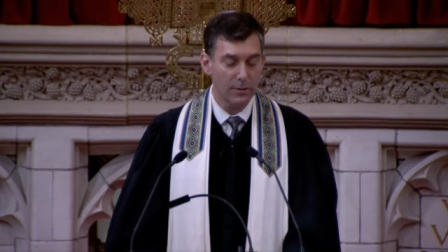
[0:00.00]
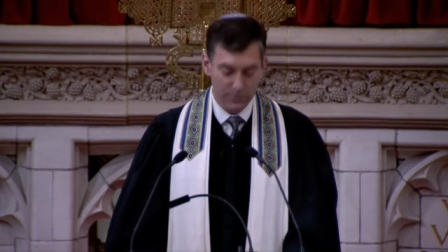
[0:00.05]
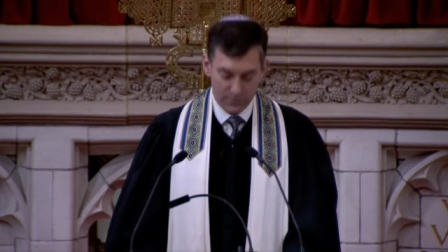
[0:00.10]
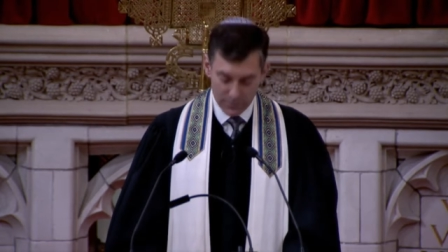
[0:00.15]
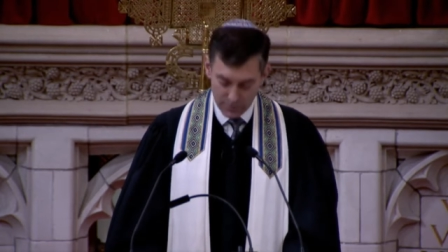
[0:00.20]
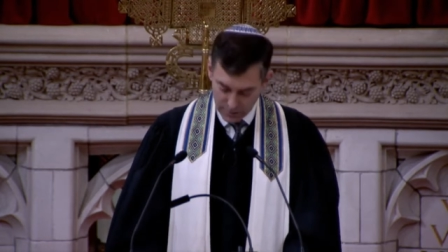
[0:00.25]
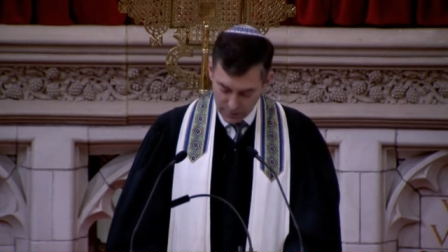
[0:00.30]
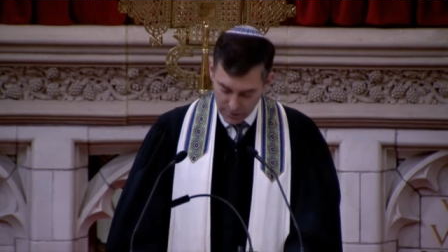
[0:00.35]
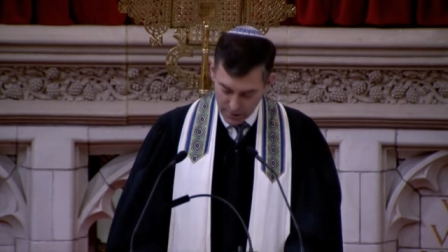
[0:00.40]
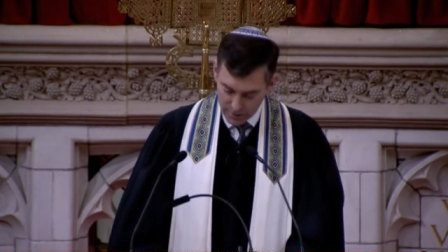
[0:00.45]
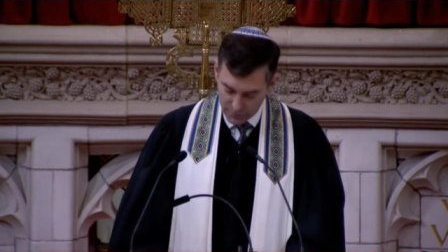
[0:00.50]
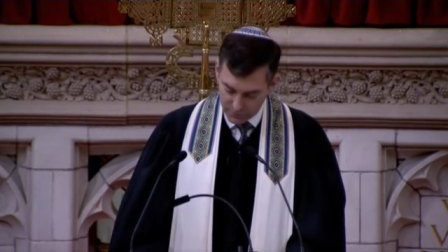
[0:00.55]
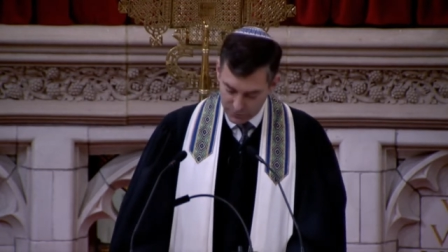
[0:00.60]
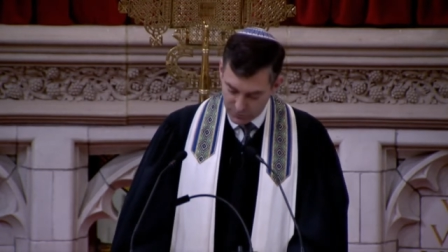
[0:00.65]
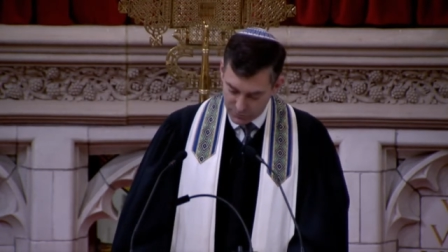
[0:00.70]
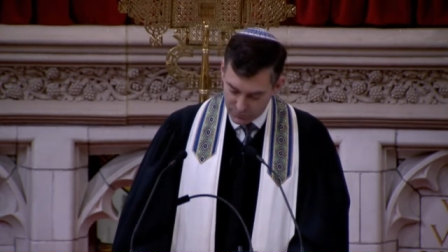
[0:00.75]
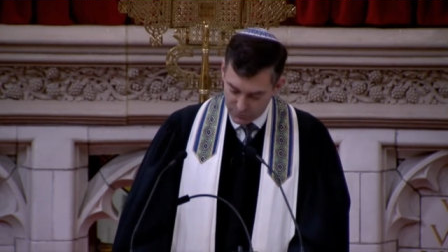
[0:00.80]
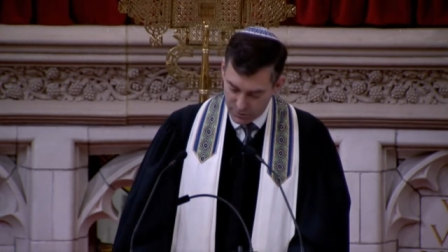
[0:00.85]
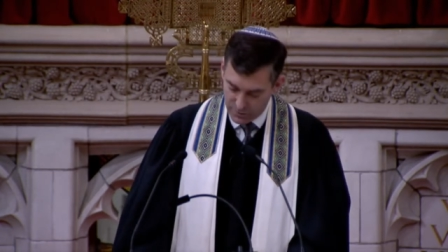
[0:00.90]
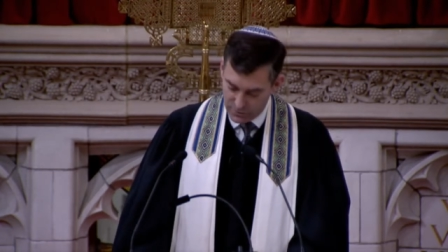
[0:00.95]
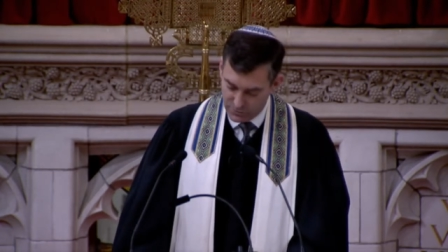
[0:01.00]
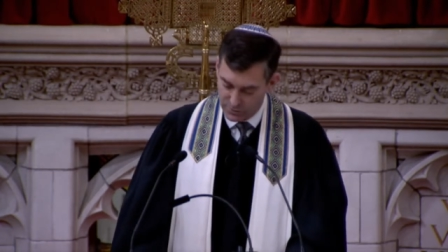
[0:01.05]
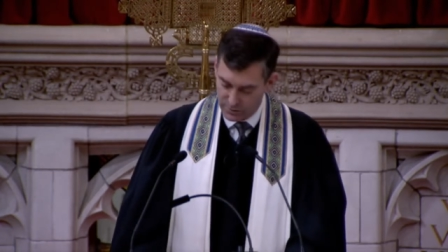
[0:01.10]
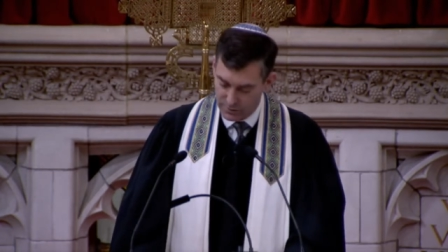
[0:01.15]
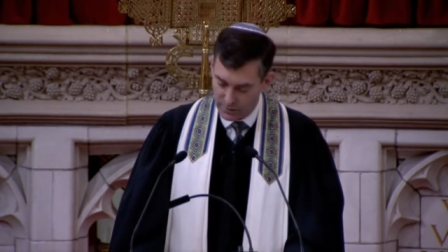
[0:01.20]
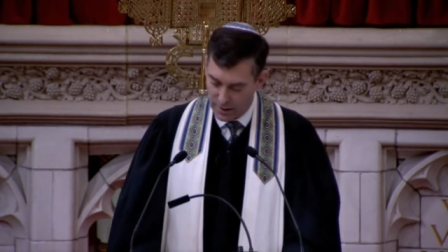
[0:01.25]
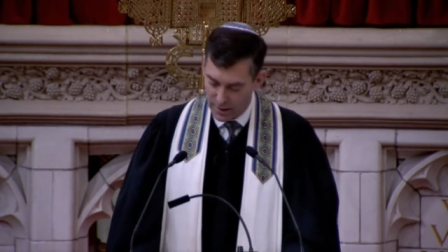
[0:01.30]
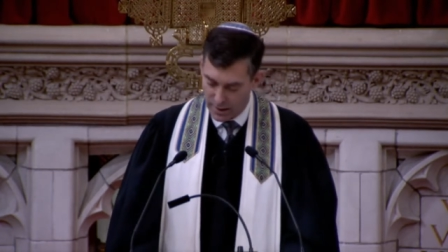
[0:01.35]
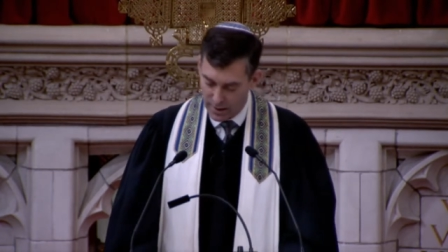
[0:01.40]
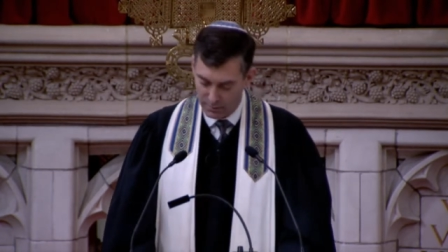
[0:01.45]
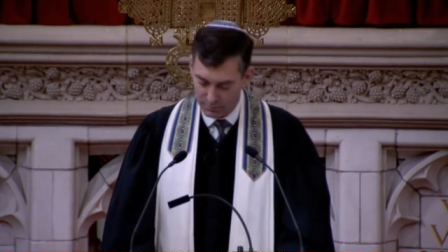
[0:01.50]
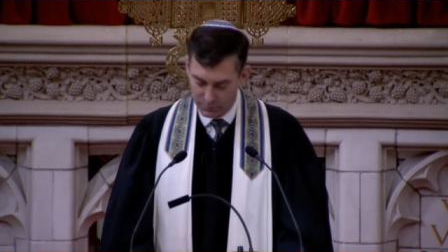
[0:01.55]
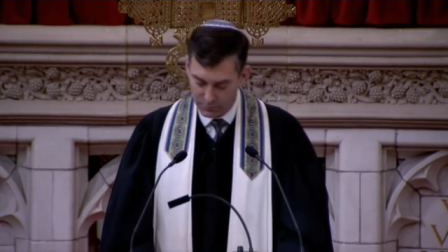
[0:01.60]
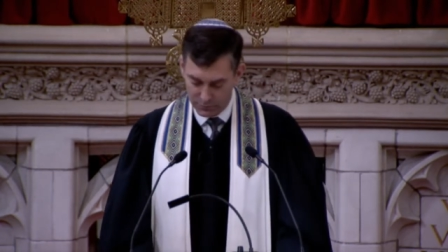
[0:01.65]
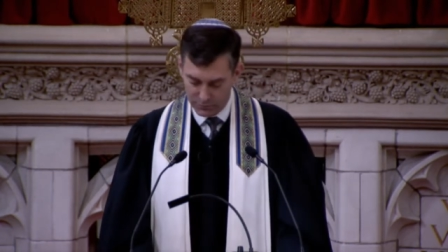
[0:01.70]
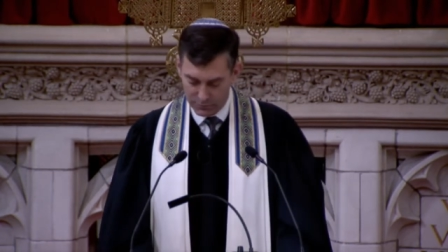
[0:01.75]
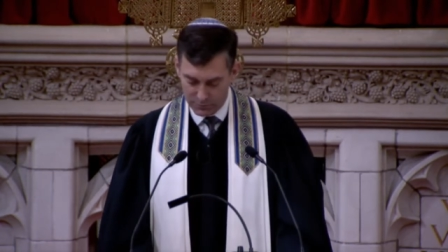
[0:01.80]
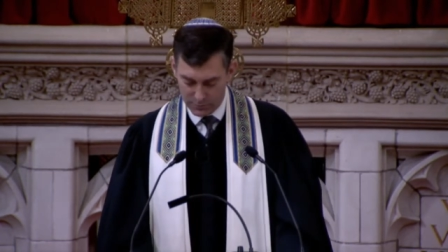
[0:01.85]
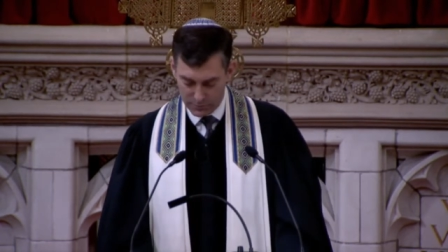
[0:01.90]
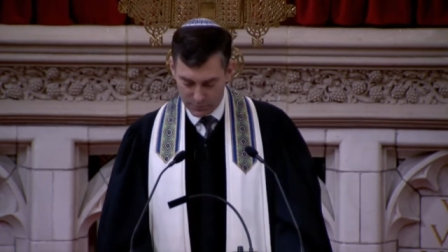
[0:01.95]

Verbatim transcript: to the concentration camps.